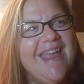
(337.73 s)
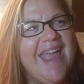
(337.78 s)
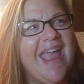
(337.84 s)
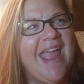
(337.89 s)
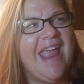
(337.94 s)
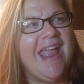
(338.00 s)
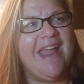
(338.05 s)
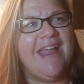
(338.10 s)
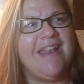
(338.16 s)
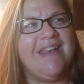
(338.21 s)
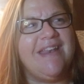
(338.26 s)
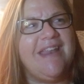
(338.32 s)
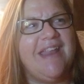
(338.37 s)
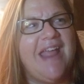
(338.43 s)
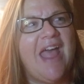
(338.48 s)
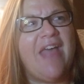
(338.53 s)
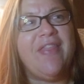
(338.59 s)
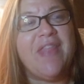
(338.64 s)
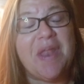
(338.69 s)
and
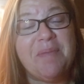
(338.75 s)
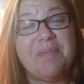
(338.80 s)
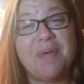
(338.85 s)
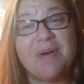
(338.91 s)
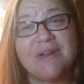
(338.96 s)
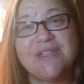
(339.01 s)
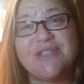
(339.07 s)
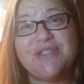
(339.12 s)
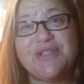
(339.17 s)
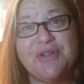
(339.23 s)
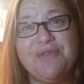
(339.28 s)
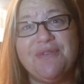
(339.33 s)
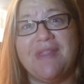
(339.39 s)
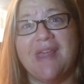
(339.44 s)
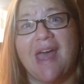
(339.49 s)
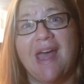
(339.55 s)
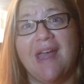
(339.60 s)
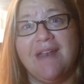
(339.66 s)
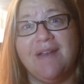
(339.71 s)
then pursue
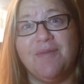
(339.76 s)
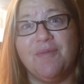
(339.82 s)
that